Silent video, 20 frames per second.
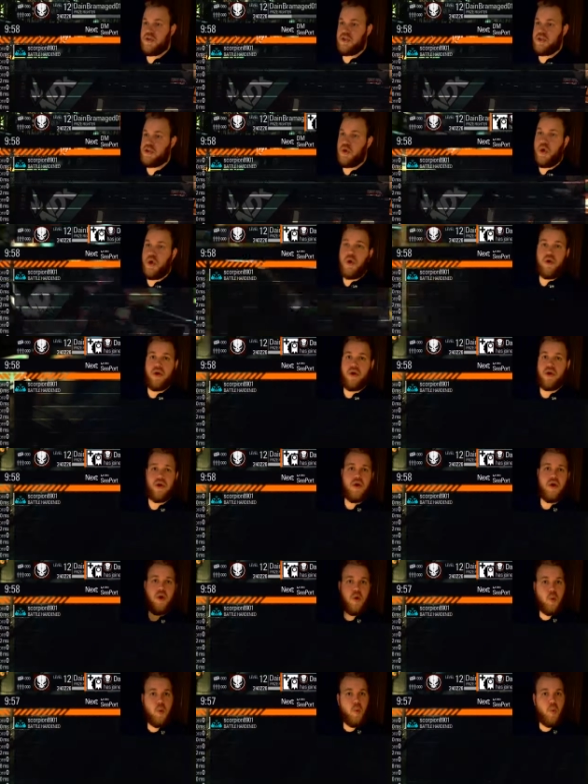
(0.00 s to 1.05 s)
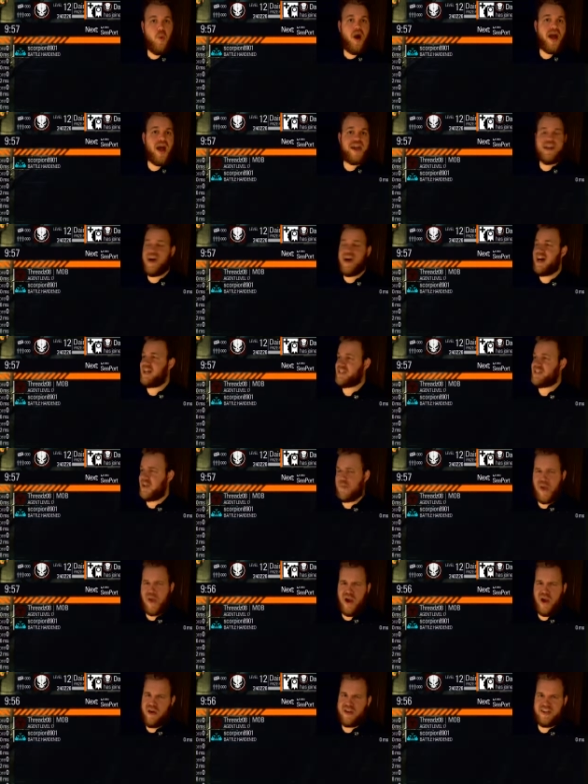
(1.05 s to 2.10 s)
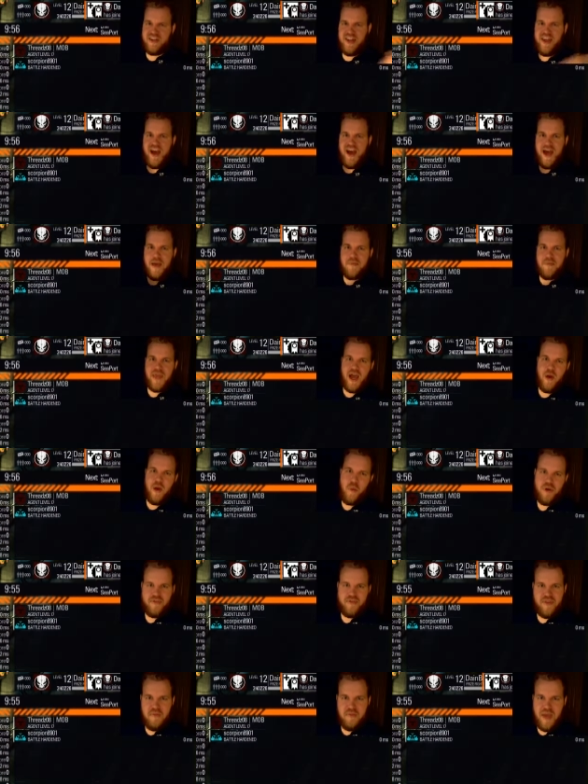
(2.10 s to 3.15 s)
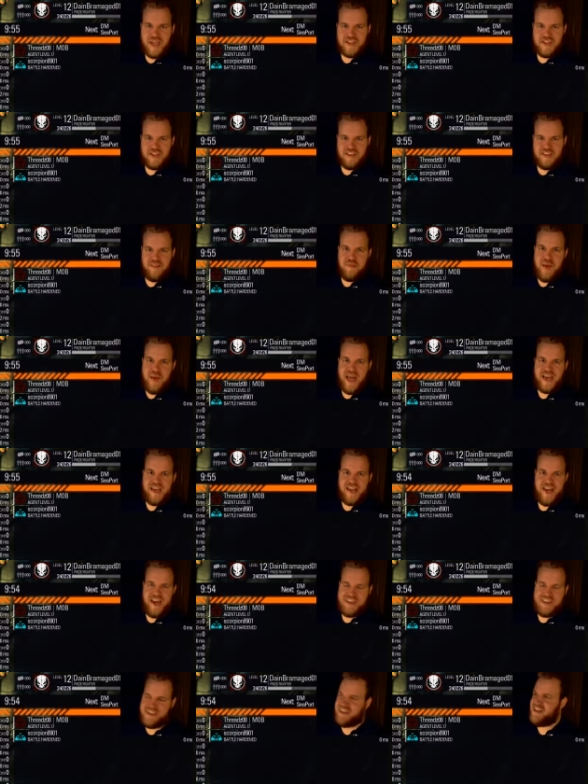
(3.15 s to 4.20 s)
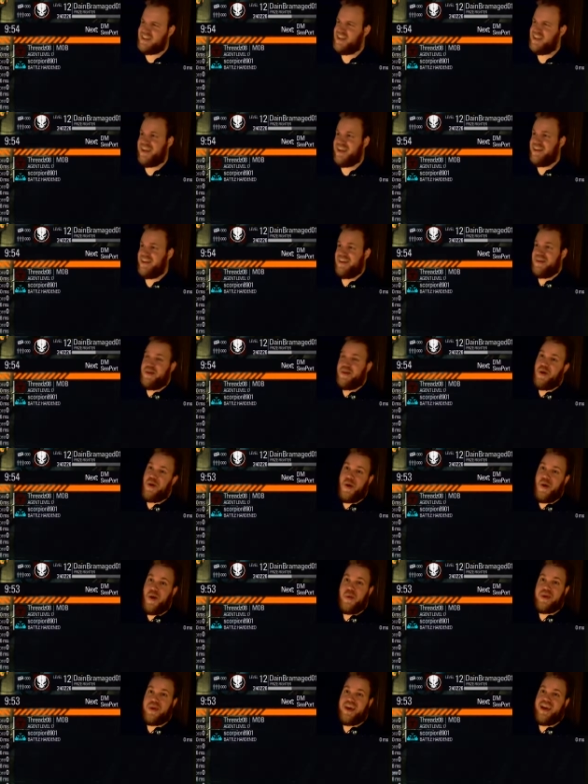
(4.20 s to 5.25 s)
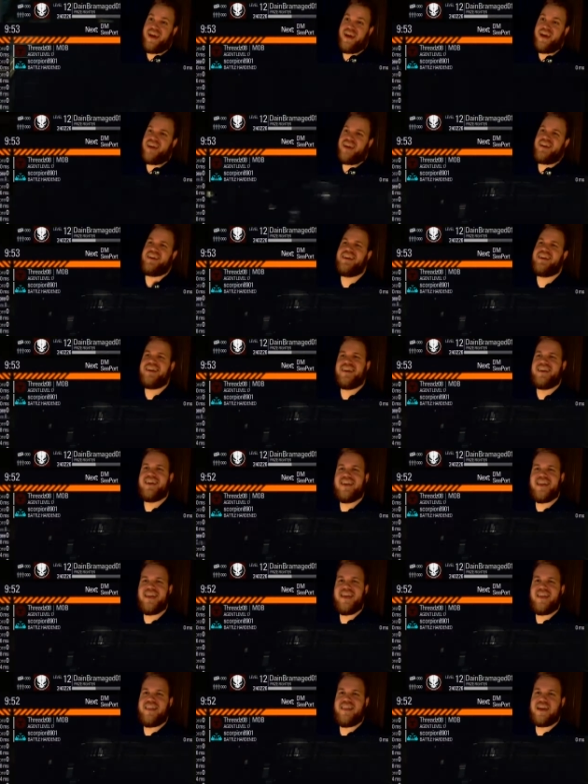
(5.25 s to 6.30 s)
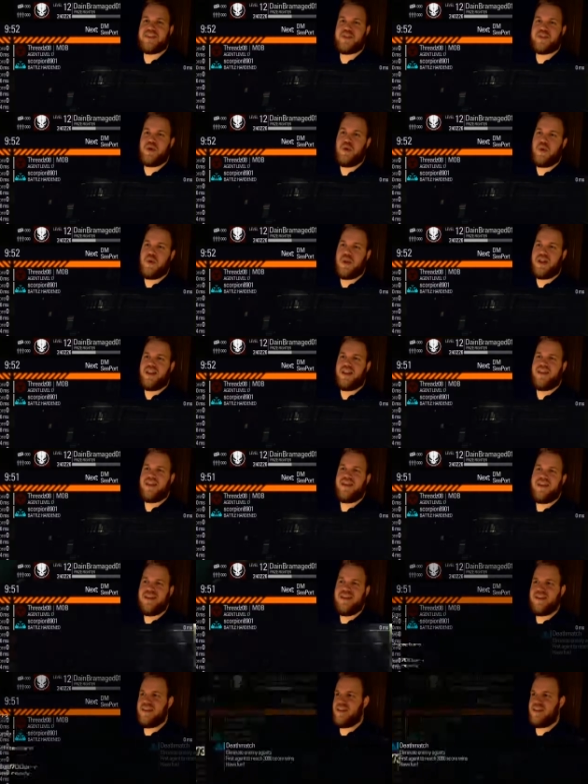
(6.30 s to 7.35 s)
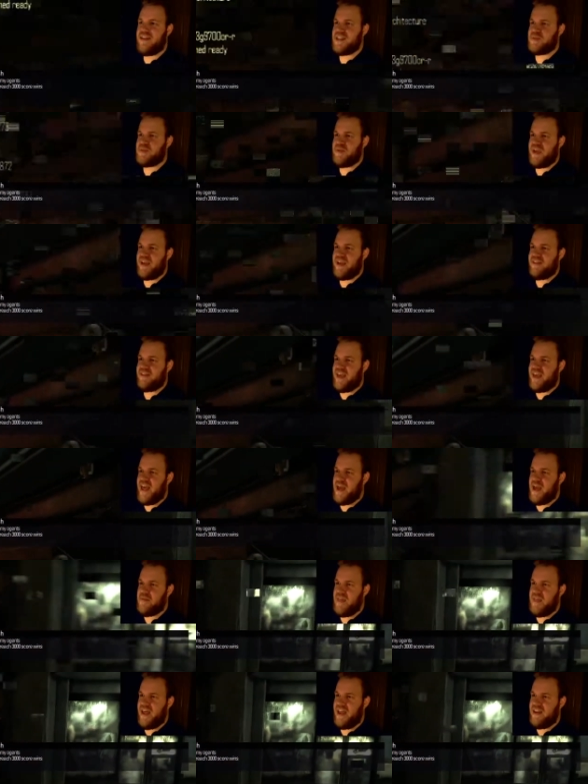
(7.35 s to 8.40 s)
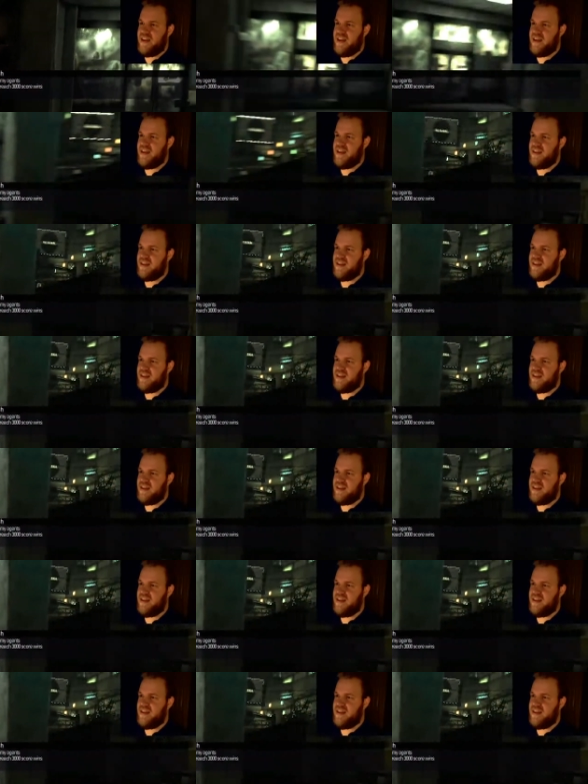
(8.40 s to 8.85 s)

Sure! Why not? Apparently I am now one of the Masters of Blacklight! Okay. That's cool. Let's begin the game then.